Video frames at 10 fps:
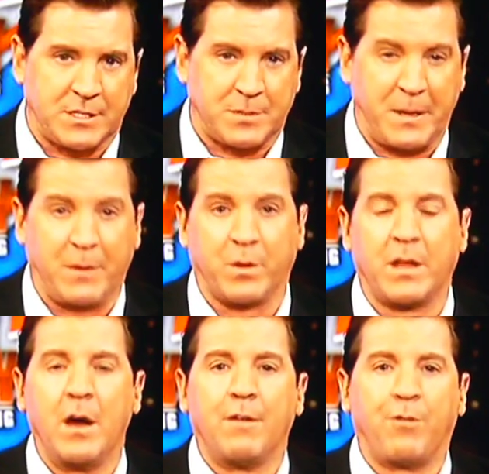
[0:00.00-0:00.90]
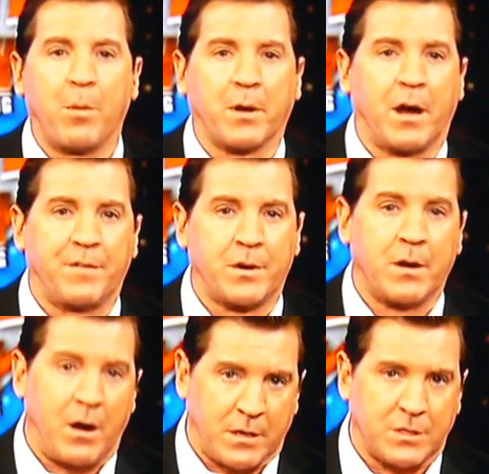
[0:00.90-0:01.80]
speak with former
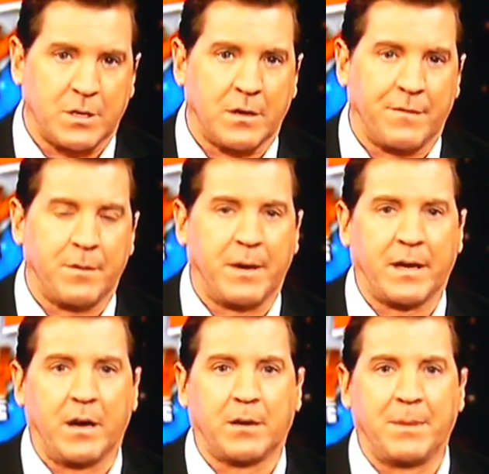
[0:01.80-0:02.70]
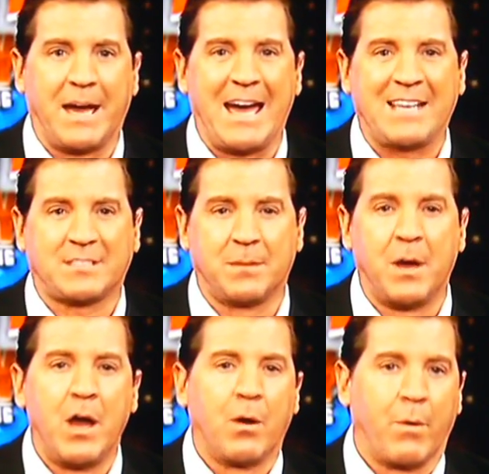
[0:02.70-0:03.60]
Arkansas Governor Mike Huckabee. I asked him
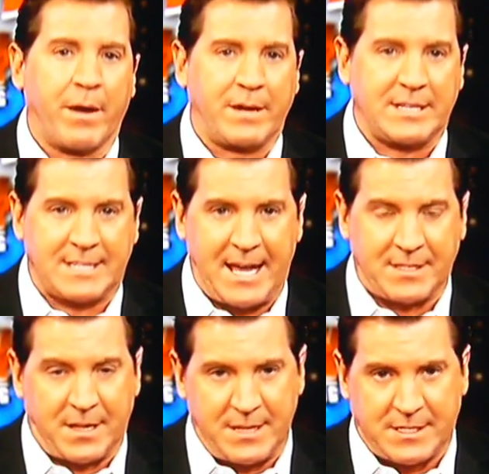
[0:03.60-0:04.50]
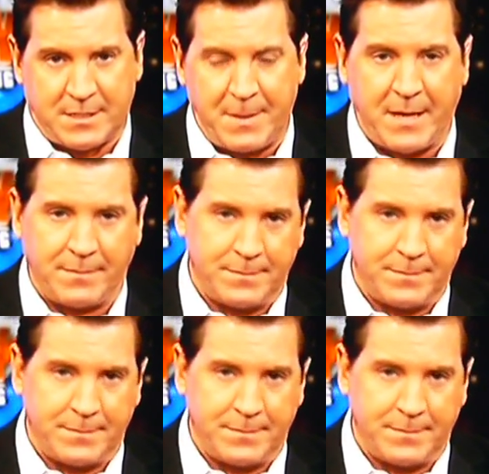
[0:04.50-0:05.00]
where he stands on this debate.